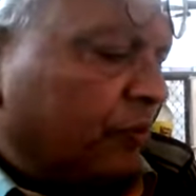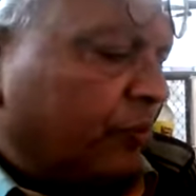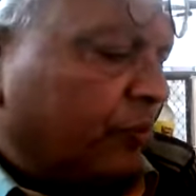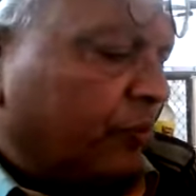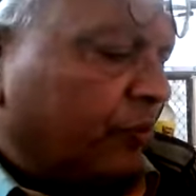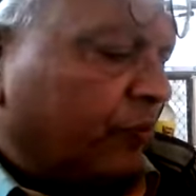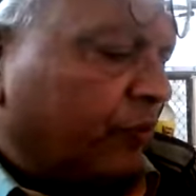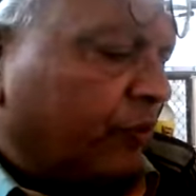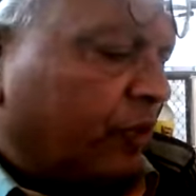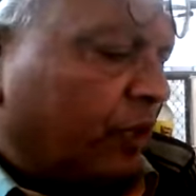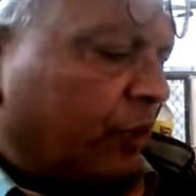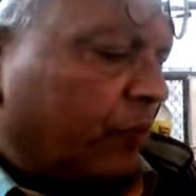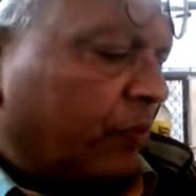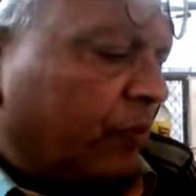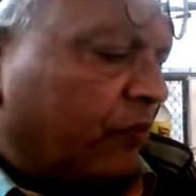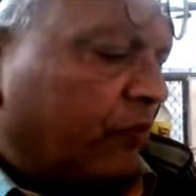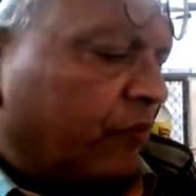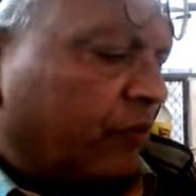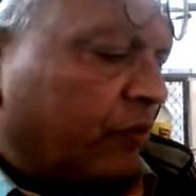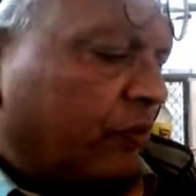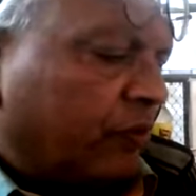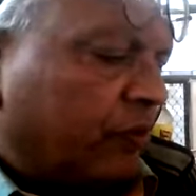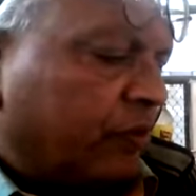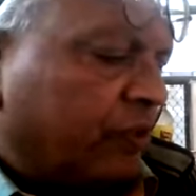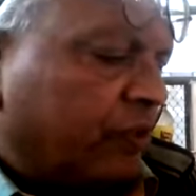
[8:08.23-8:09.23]
pro forma
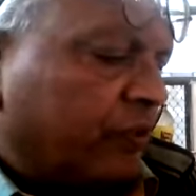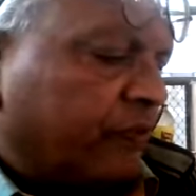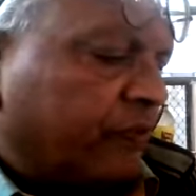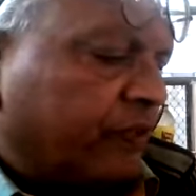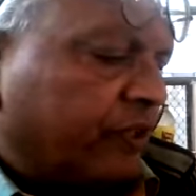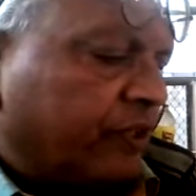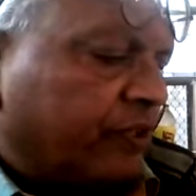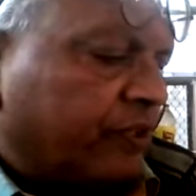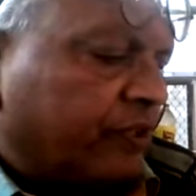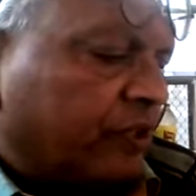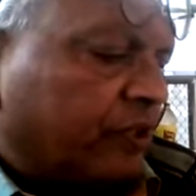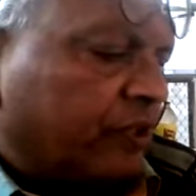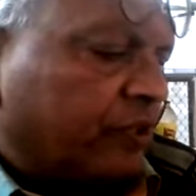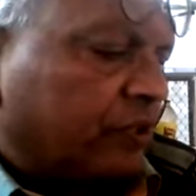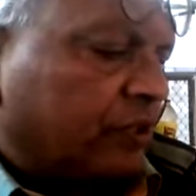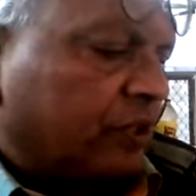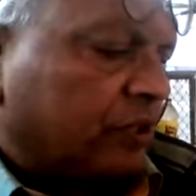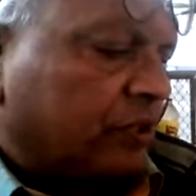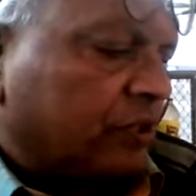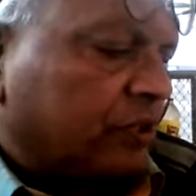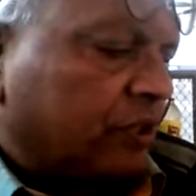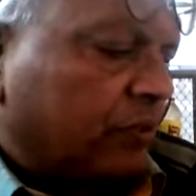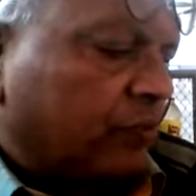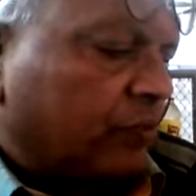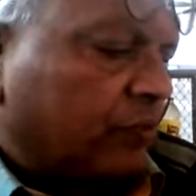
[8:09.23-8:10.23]
for
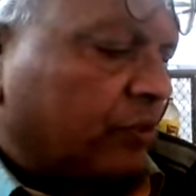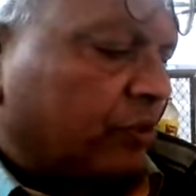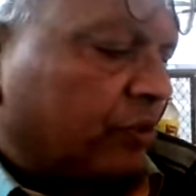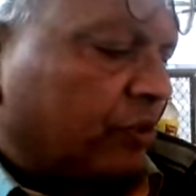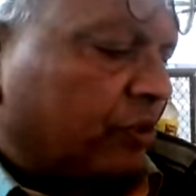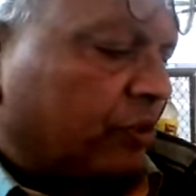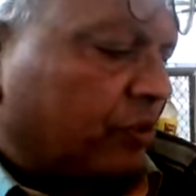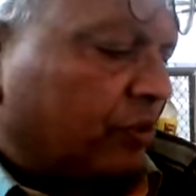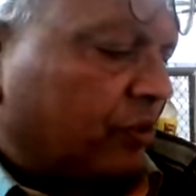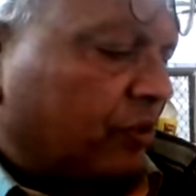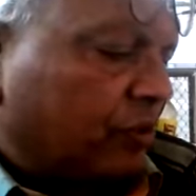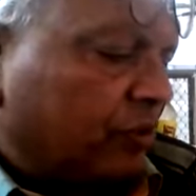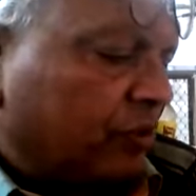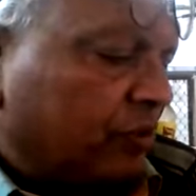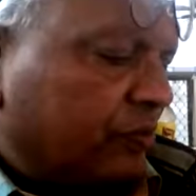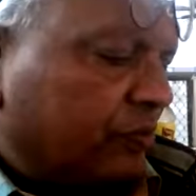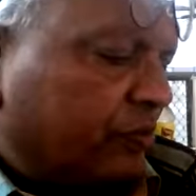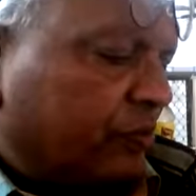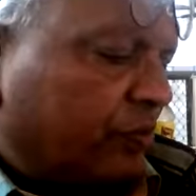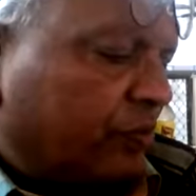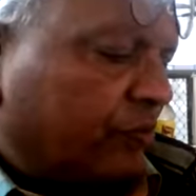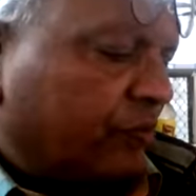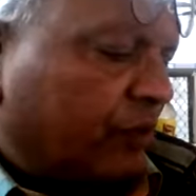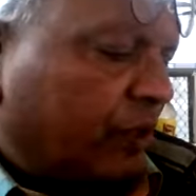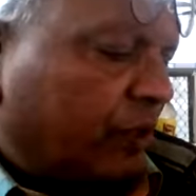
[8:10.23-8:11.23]
infrastructural chambers record,
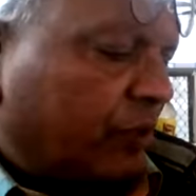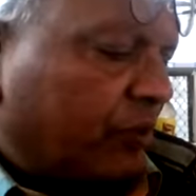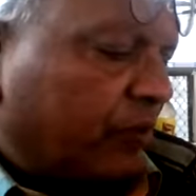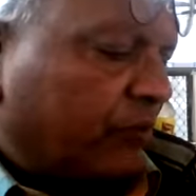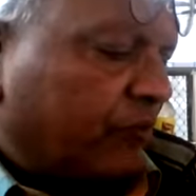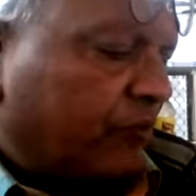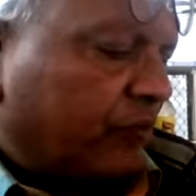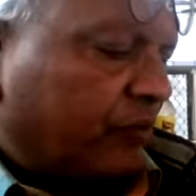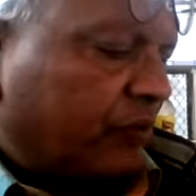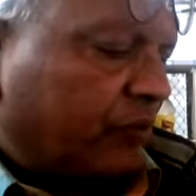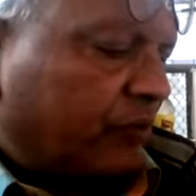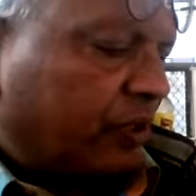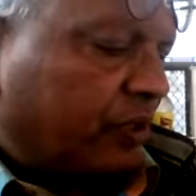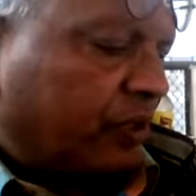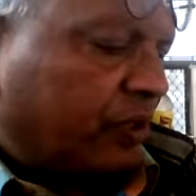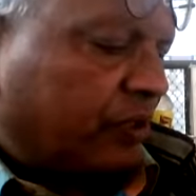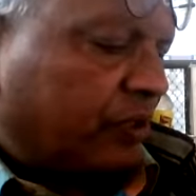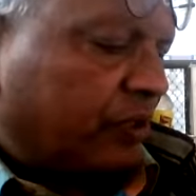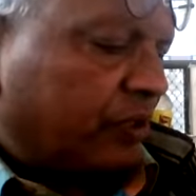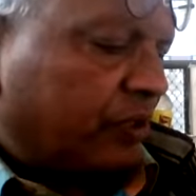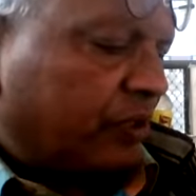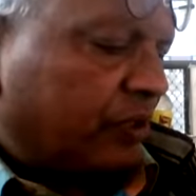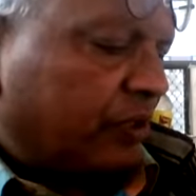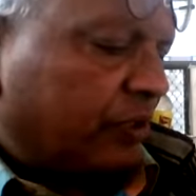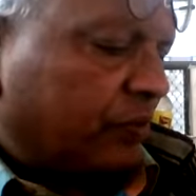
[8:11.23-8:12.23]
pro forma for
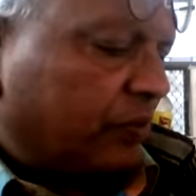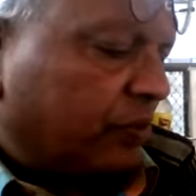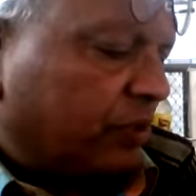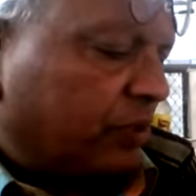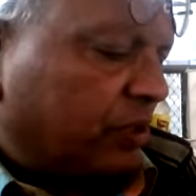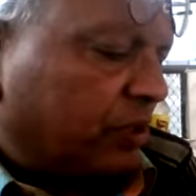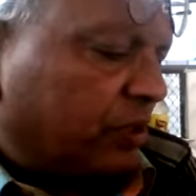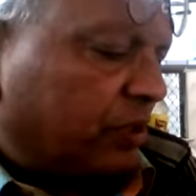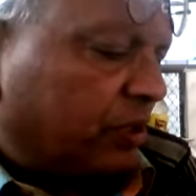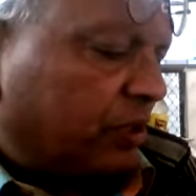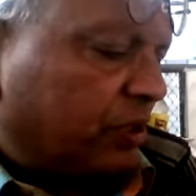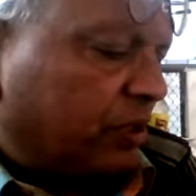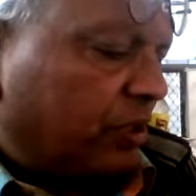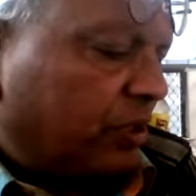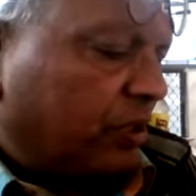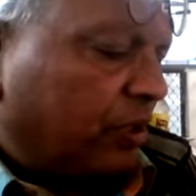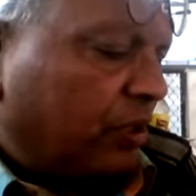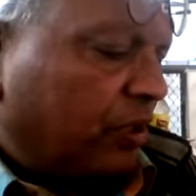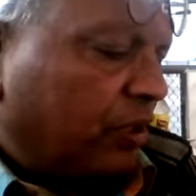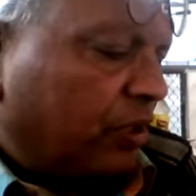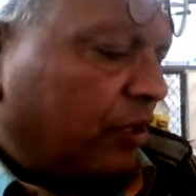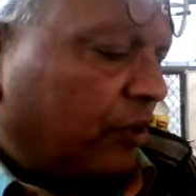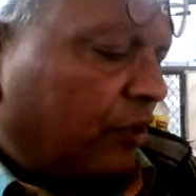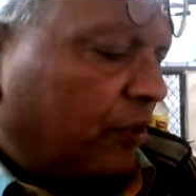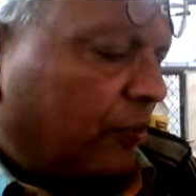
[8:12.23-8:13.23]
testing and commissioning,
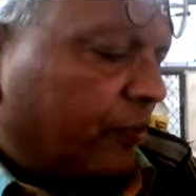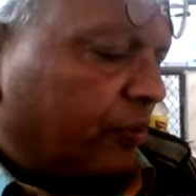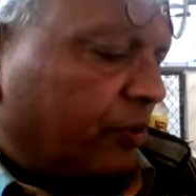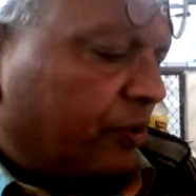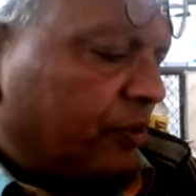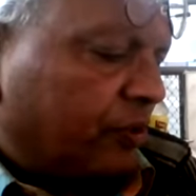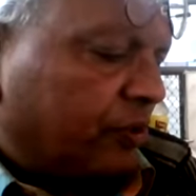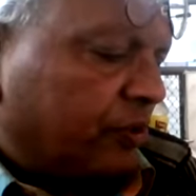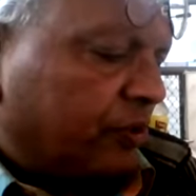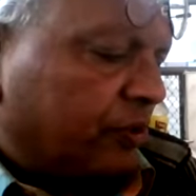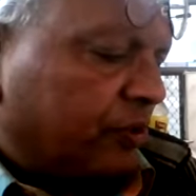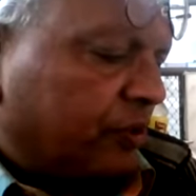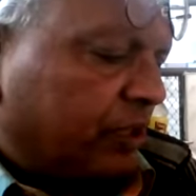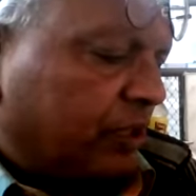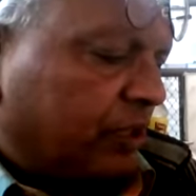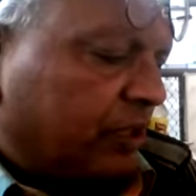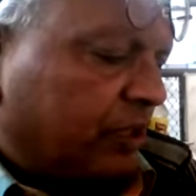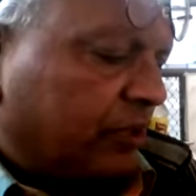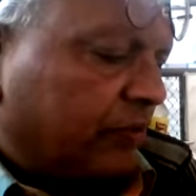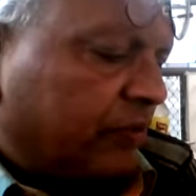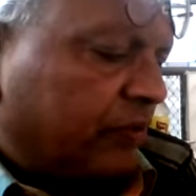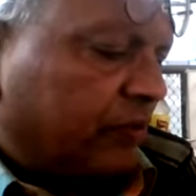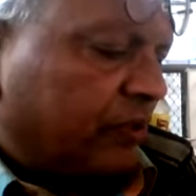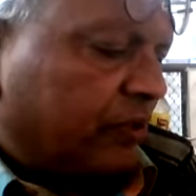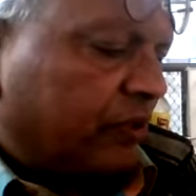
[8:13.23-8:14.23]
operations
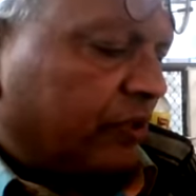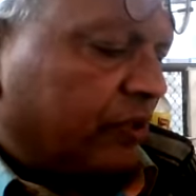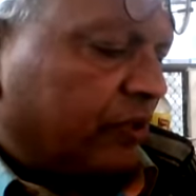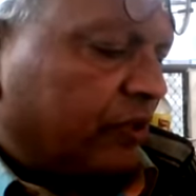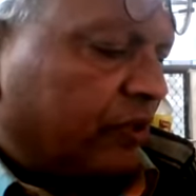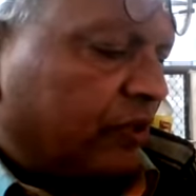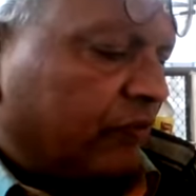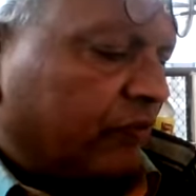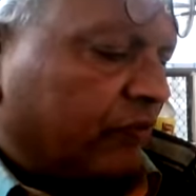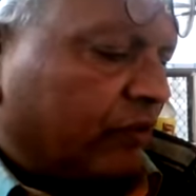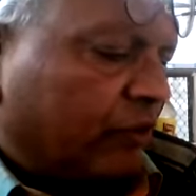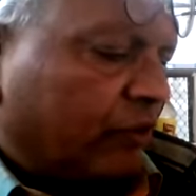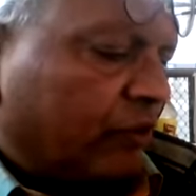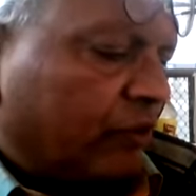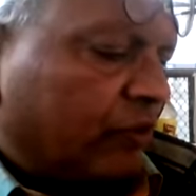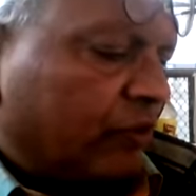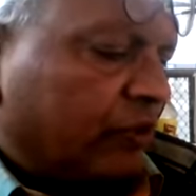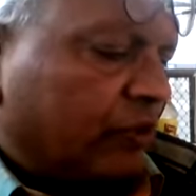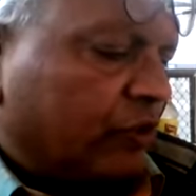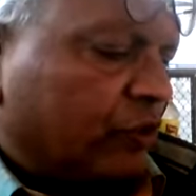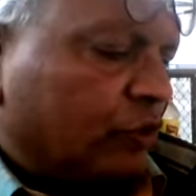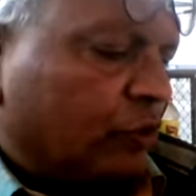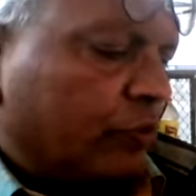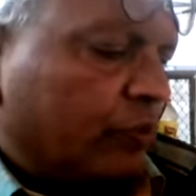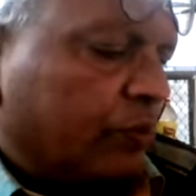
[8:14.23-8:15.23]
activities involved
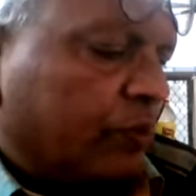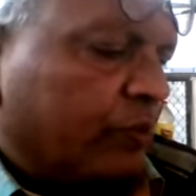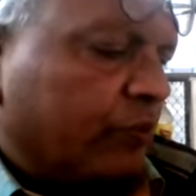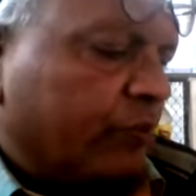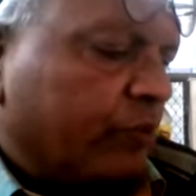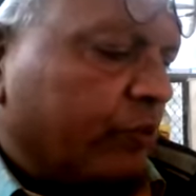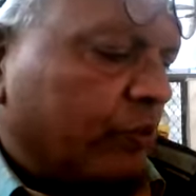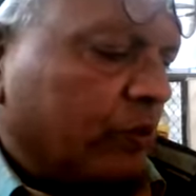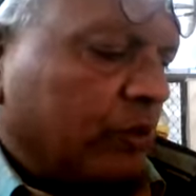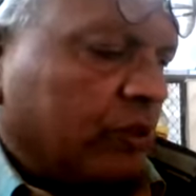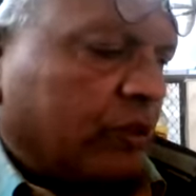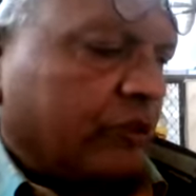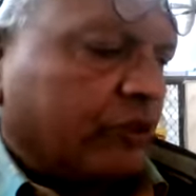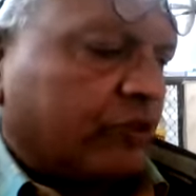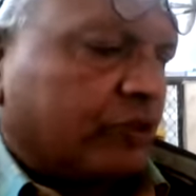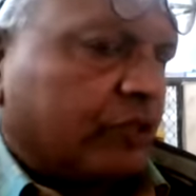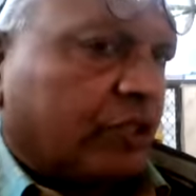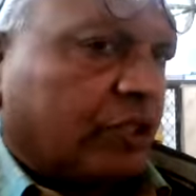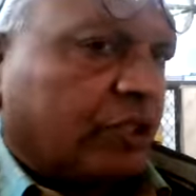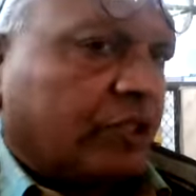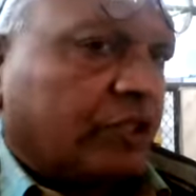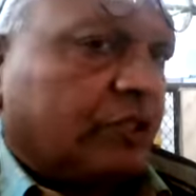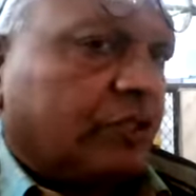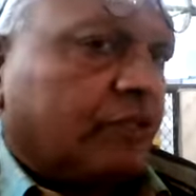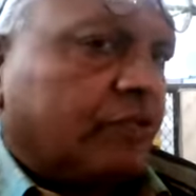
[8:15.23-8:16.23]
in swimming pool
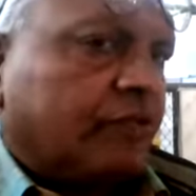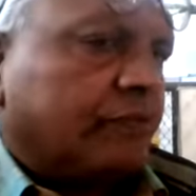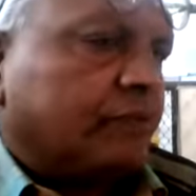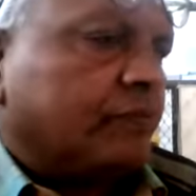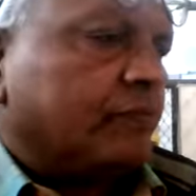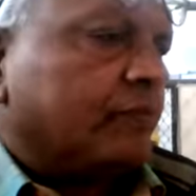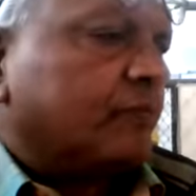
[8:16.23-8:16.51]
construction,